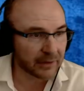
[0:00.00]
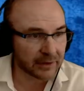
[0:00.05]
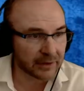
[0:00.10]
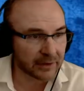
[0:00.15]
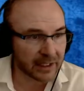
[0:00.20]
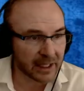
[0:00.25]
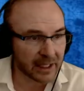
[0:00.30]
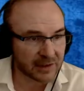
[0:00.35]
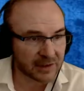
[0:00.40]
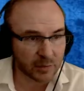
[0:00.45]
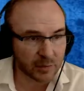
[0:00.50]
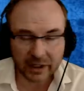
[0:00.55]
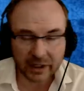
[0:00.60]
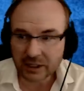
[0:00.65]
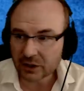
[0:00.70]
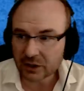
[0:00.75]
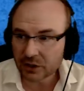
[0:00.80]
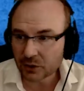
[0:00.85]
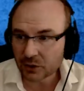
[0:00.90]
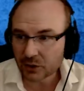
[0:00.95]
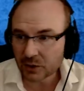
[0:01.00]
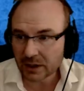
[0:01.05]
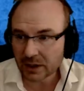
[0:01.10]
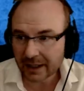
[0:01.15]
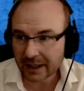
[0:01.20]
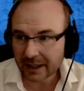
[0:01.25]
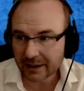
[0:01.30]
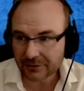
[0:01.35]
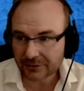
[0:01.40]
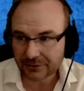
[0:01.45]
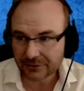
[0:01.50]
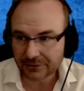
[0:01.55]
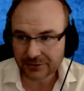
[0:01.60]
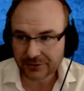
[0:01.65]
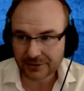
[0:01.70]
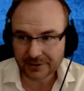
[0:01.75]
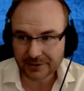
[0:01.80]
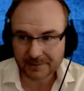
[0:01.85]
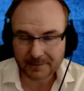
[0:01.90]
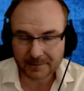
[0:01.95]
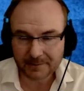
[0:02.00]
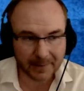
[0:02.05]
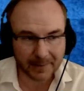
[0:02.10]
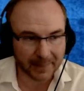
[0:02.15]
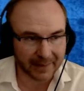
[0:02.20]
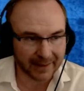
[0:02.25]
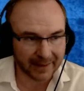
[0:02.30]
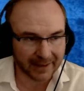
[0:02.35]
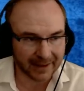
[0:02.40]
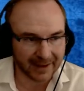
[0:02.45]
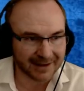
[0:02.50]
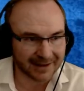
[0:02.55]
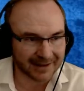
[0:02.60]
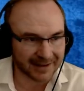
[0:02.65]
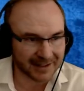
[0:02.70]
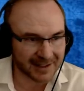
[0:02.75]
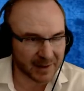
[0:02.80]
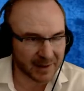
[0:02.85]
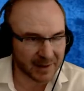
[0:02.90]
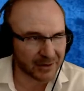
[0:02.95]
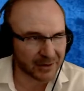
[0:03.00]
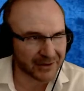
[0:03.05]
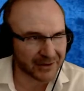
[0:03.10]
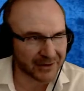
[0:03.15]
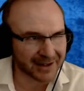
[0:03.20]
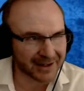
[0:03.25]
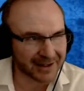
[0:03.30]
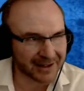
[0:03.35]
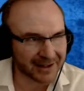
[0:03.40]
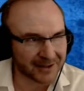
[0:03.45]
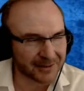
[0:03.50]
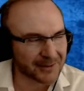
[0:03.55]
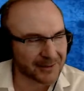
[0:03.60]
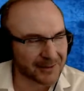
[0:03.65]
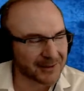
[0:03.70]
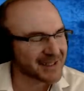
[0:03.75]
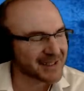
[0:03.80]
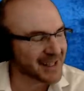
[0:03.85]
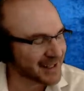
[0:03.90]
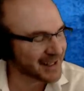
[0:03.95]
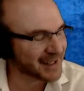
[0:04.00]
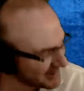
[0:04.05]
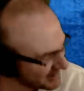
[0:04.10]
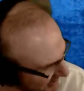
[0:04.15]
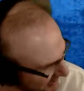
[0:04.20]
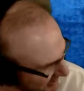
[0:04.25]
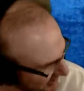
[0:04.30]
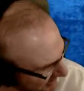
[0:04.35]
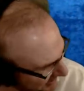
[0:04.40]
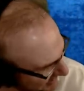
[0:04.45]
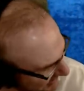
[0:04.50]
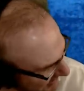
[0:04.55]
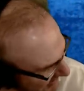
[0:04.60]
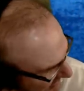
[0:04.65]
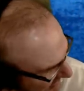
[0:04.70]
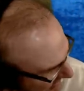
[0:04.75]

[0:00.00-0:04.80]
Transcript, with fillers: their deaths bring new life. Uh, yes, remember, uh, what's that song?